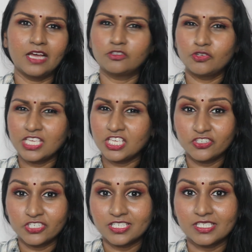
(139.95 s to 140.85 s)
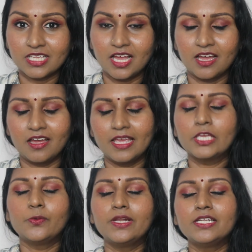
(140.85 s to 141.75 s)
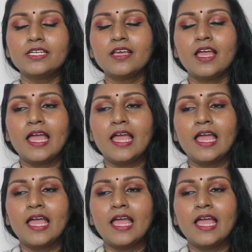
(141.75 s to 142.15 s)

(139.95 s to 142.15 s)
3 inches uh, equivalent